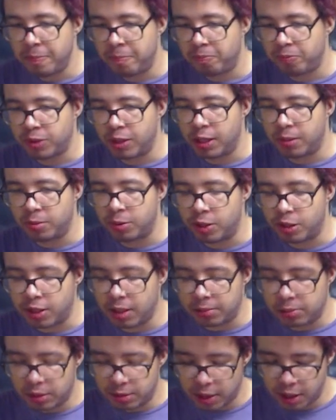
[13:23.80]
Let them cook
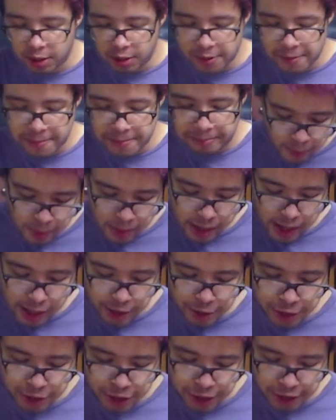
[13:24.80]
up together, and
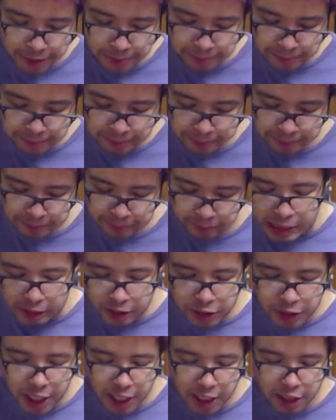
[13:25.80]
you're chilling.
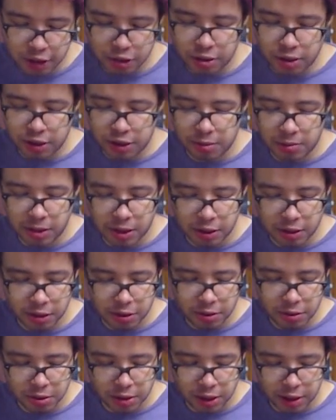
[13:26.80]
It's kind of interesting to me that they
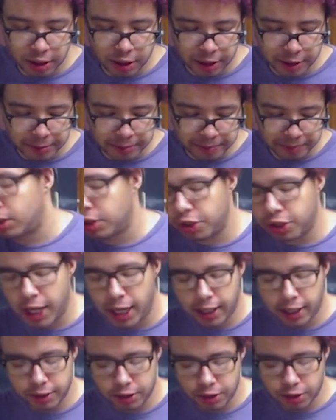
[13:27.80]
use
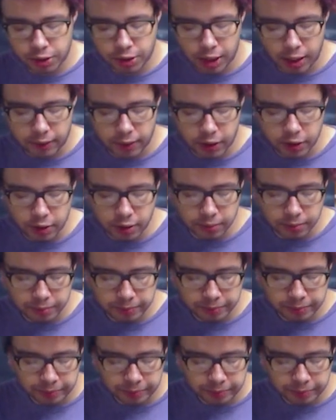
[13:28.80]
shallots instead of onion.